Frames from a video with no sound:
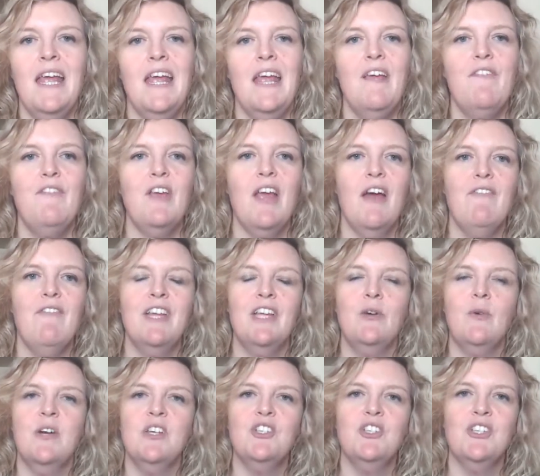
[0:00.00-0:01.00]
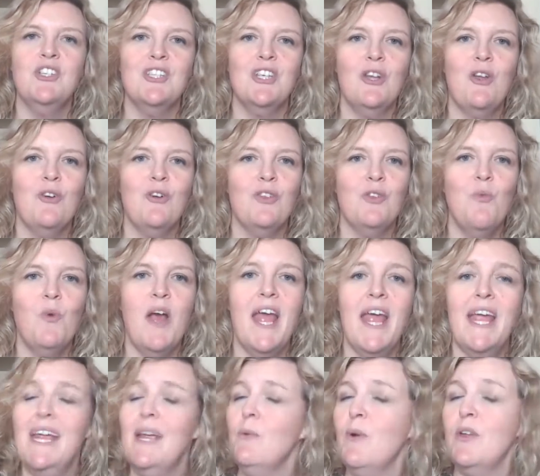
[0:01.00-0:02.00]
If you have any questions along the
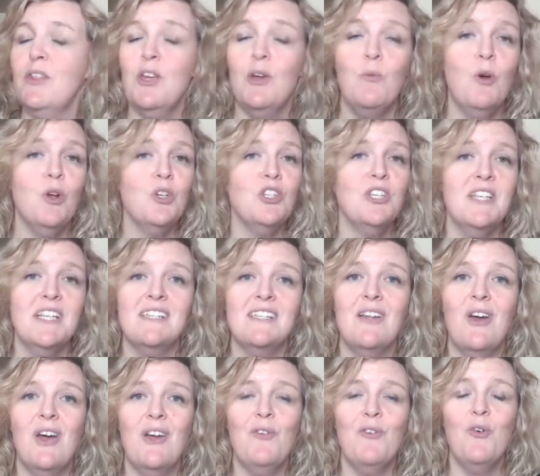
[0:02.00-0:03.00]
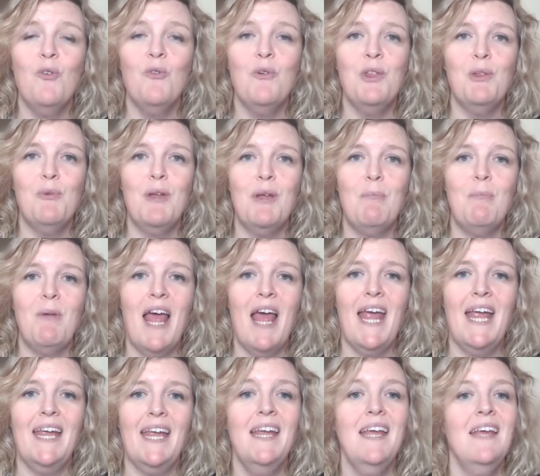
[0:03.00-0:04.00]
way, whether you're watching this live or in the
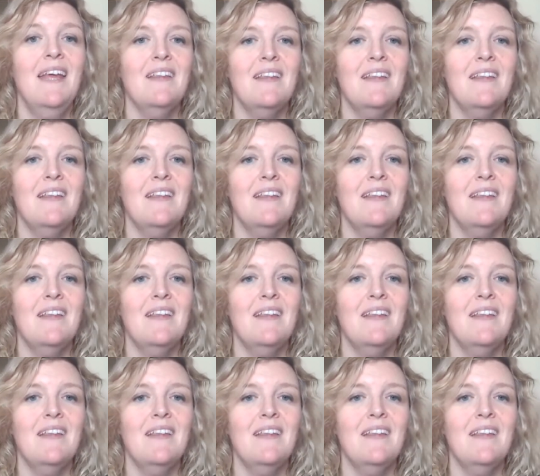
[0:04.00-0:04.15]
replay,